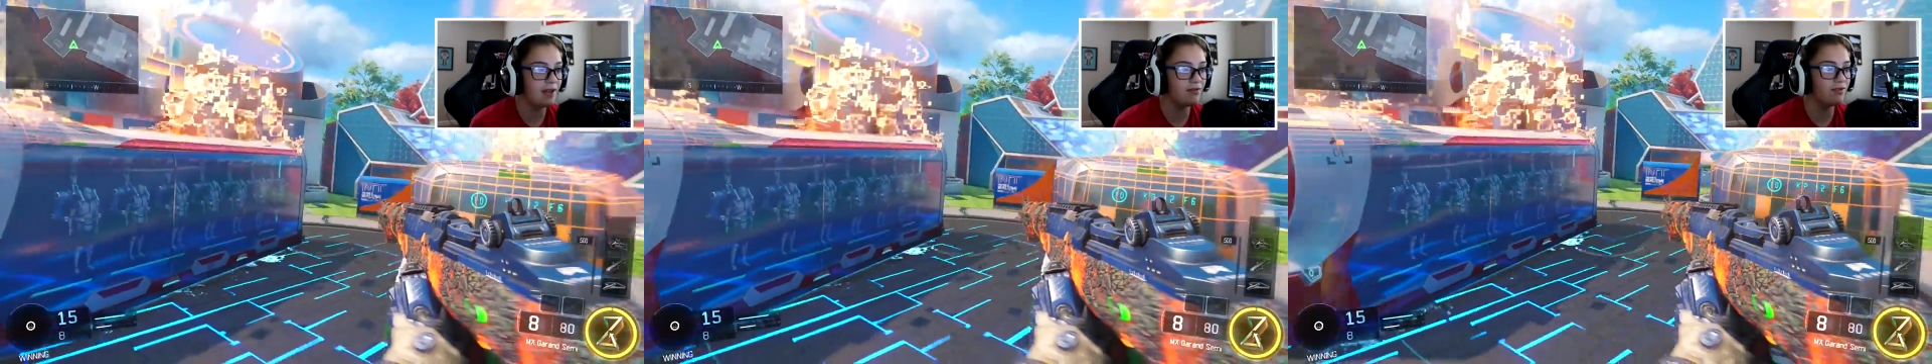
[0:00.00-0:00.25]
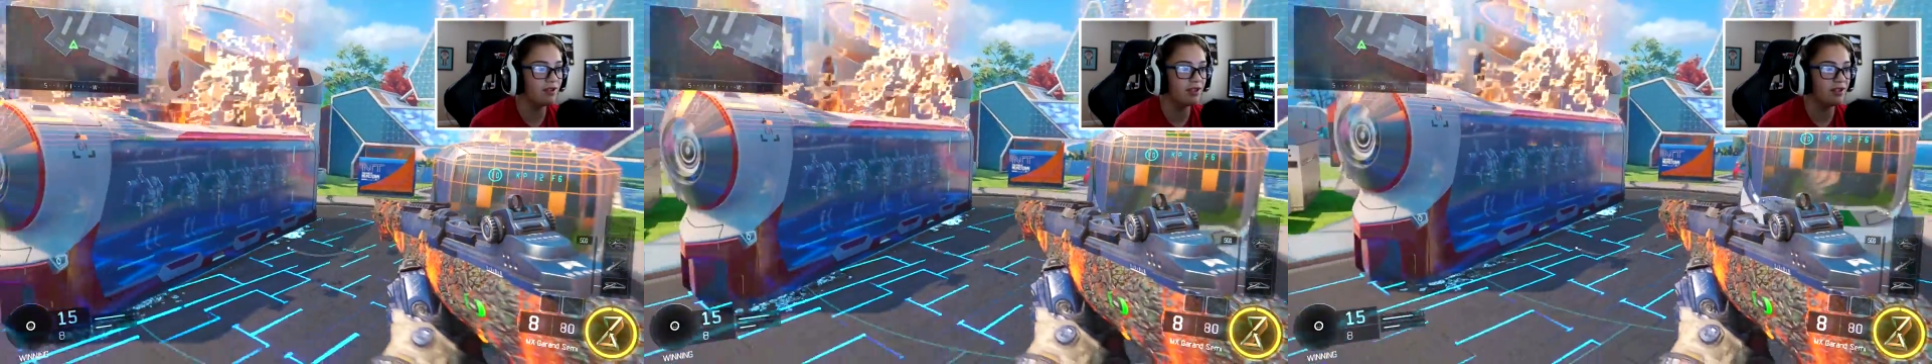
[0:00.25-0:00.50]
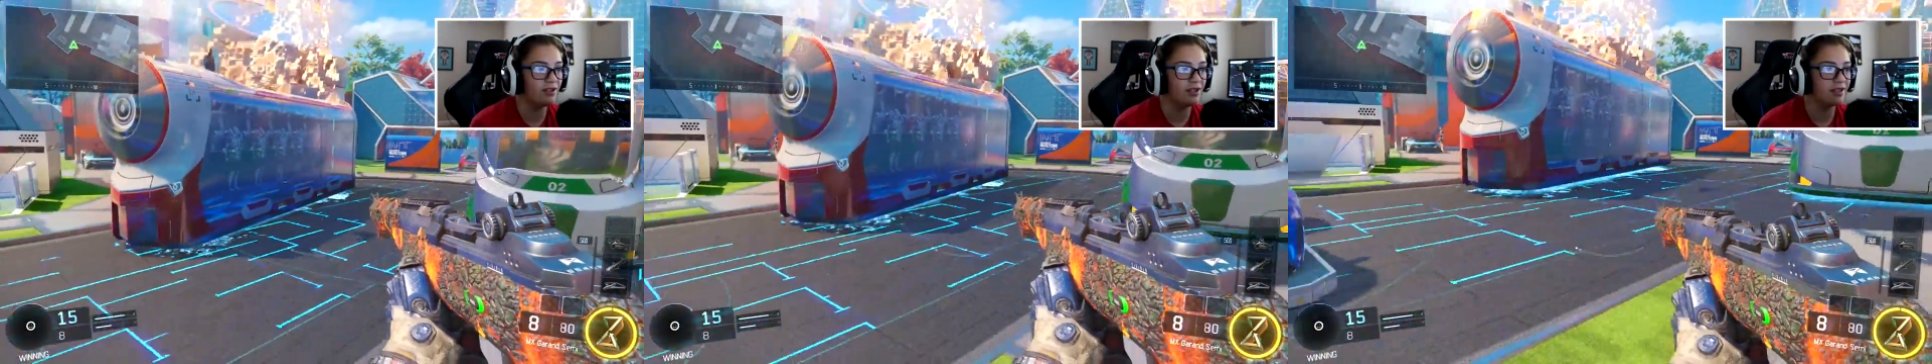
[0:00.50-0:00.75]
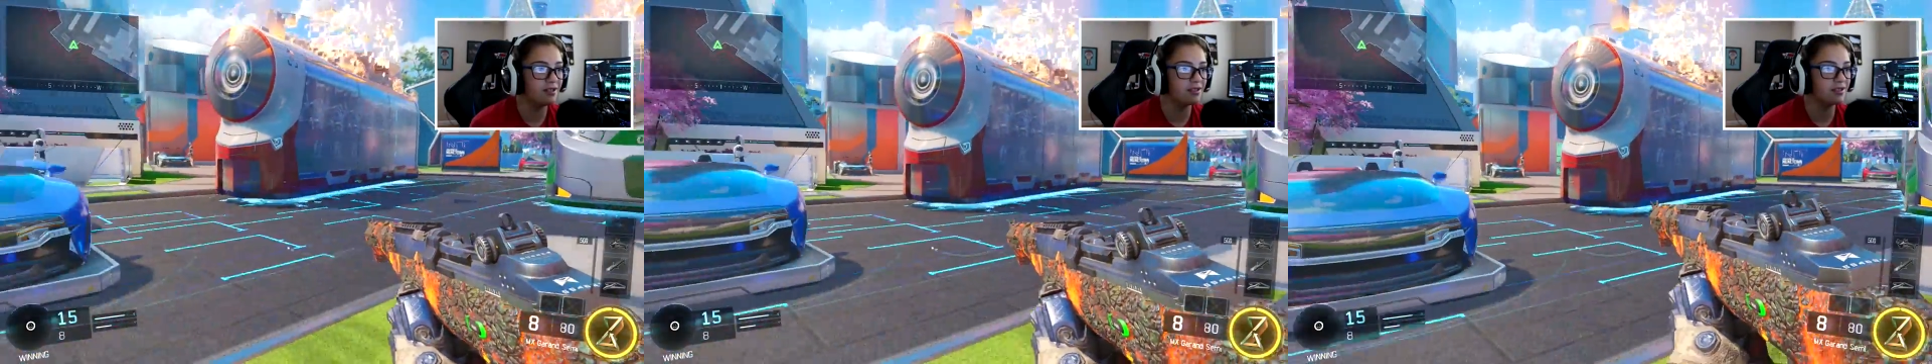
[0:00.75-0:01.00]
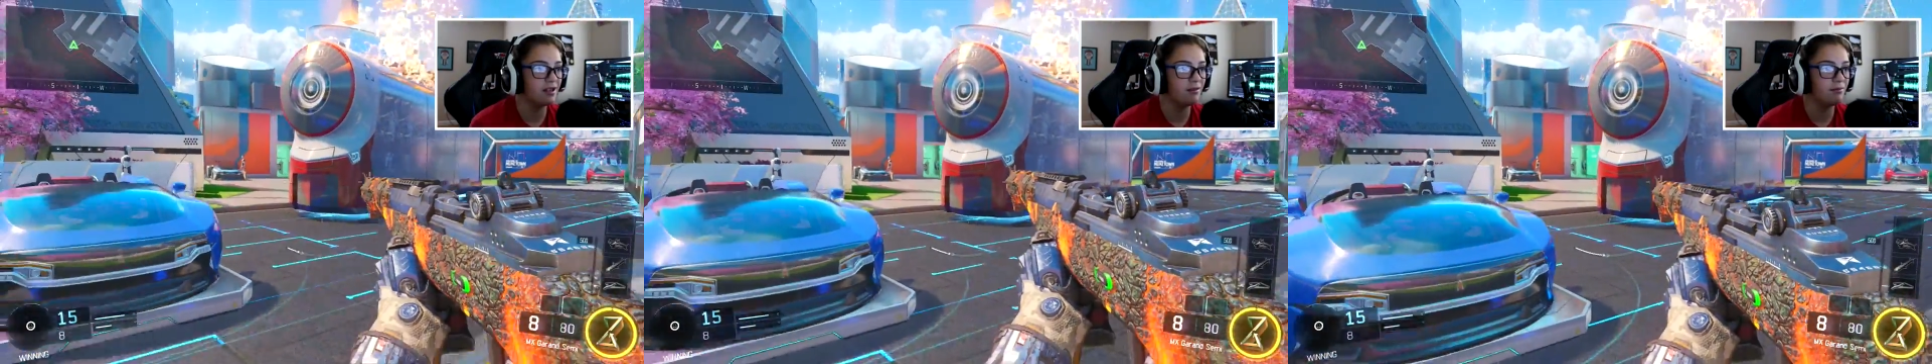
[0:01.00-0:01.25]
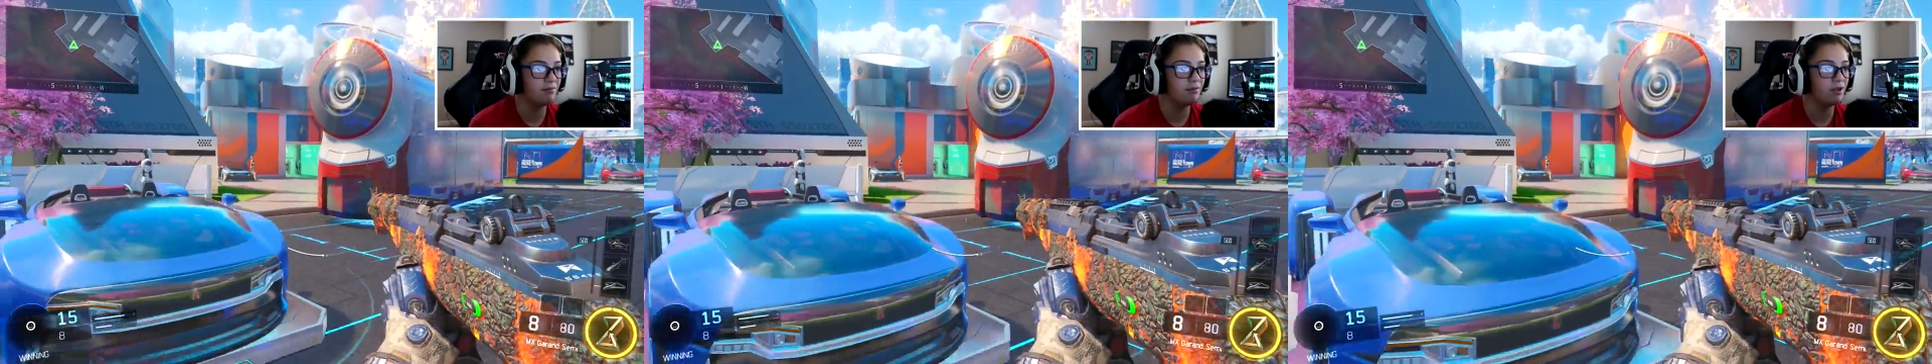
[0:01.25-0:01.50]
I really don't like this
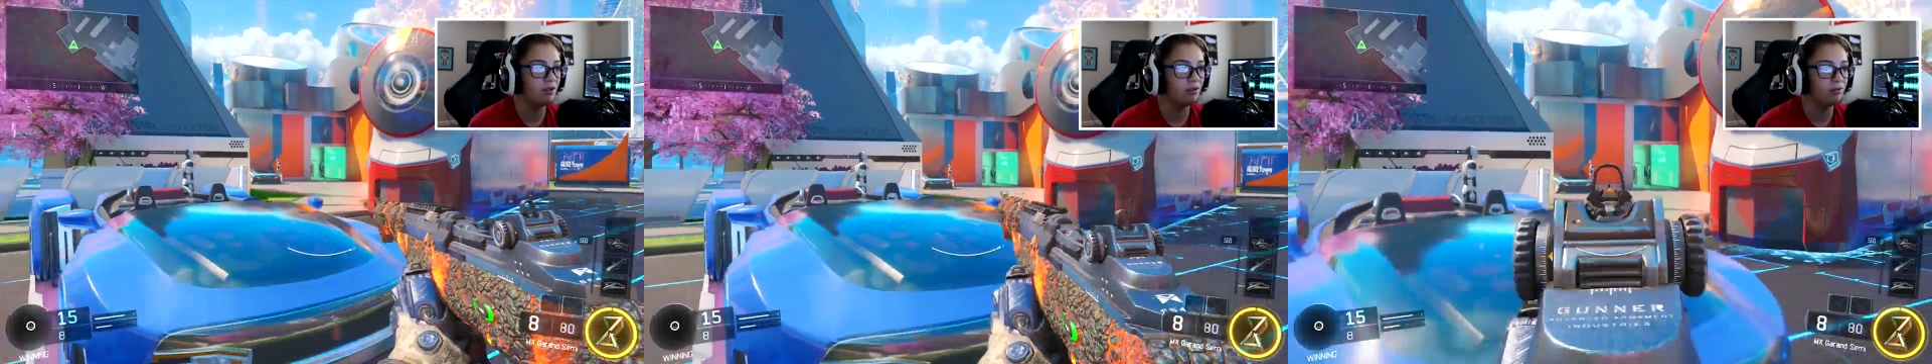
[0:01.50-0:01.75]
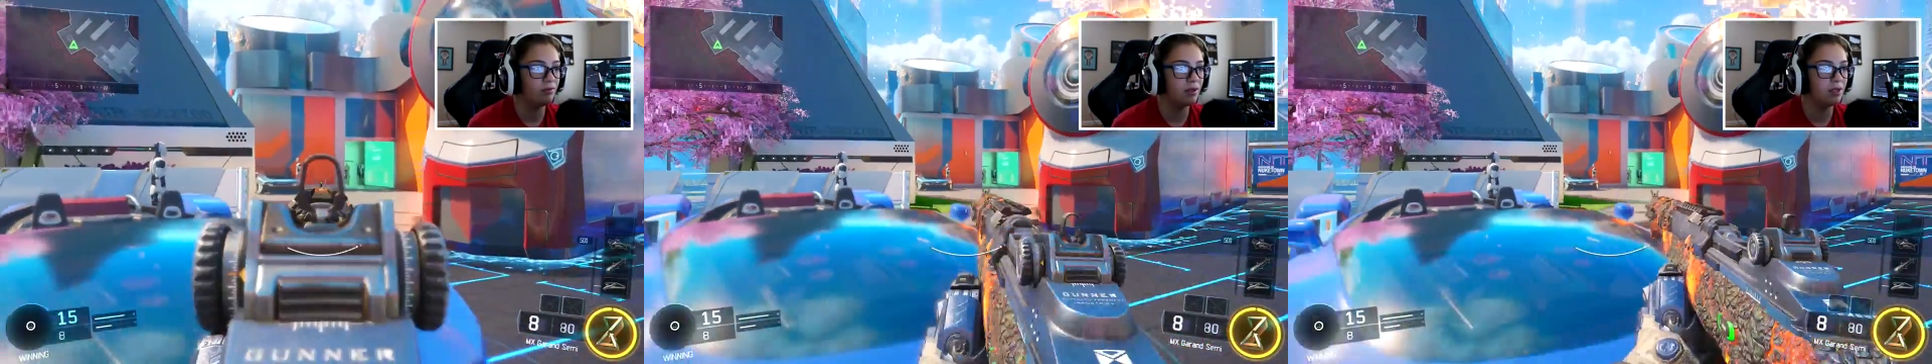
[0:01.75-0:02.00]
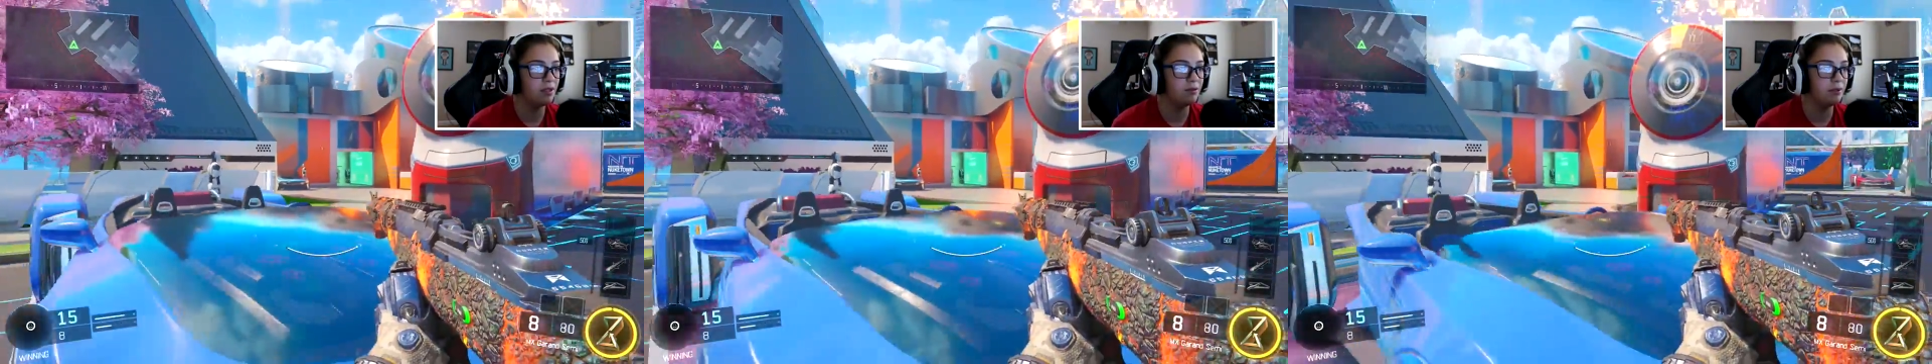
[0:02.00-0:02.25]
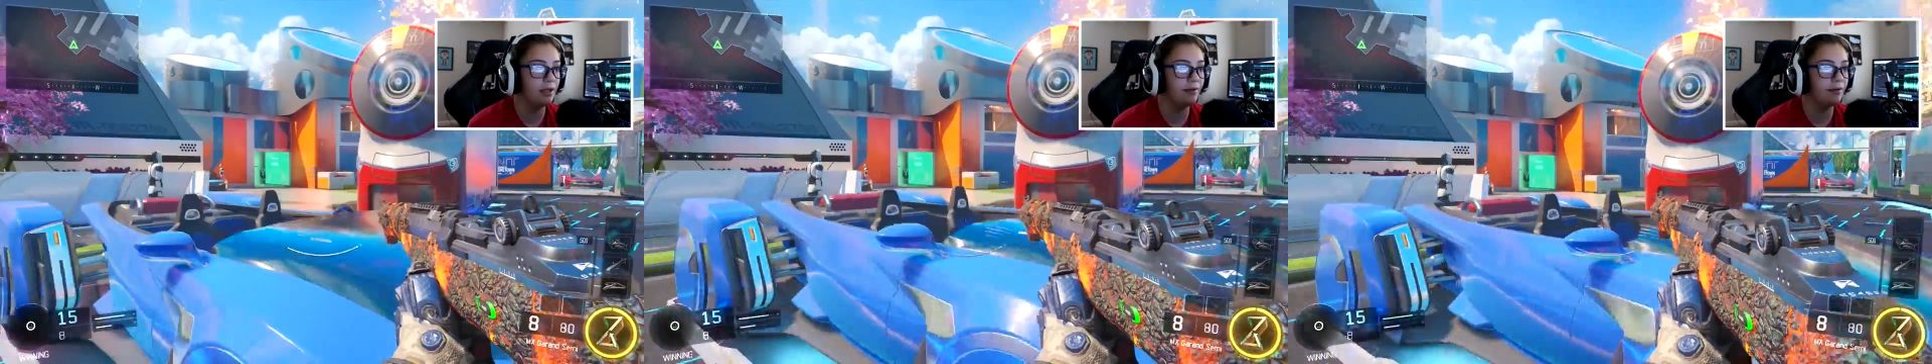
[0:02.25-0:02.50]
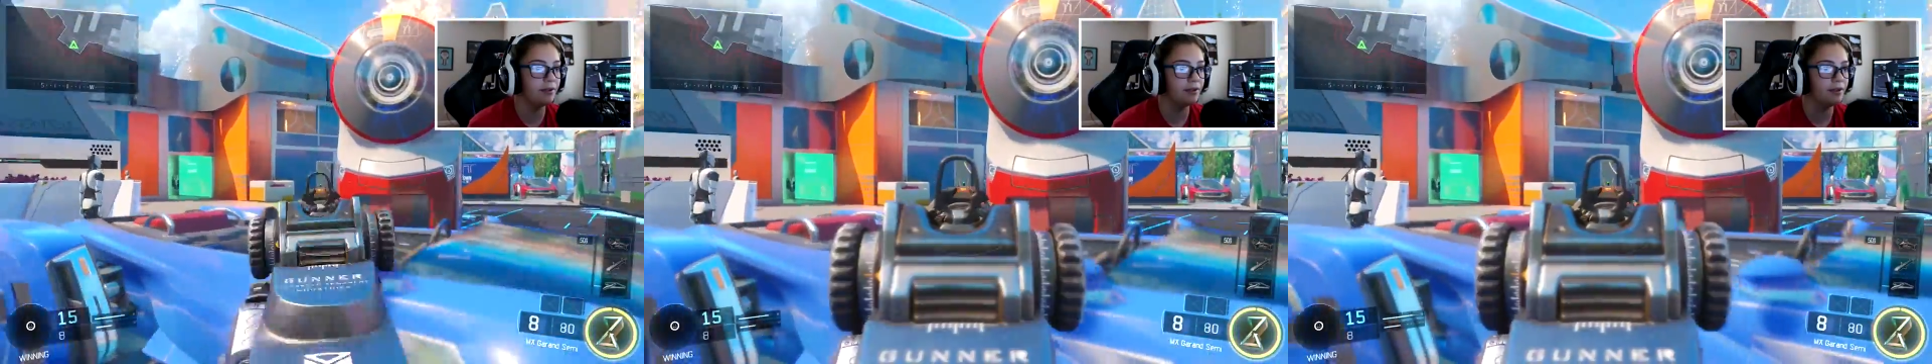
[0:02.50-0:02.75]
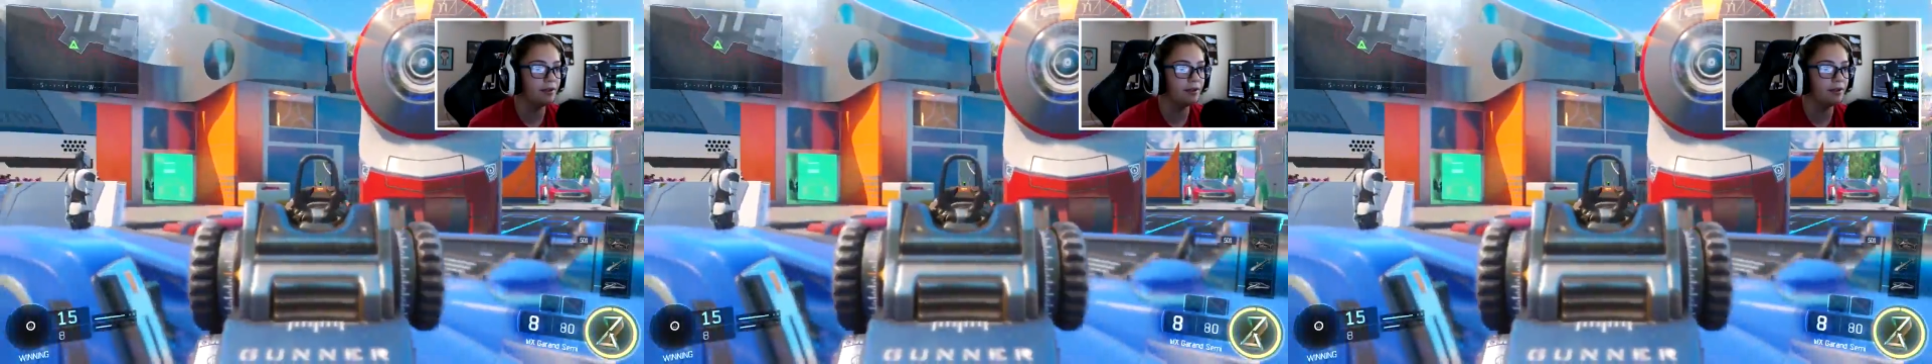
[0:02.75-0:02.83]
gun though, but whatever.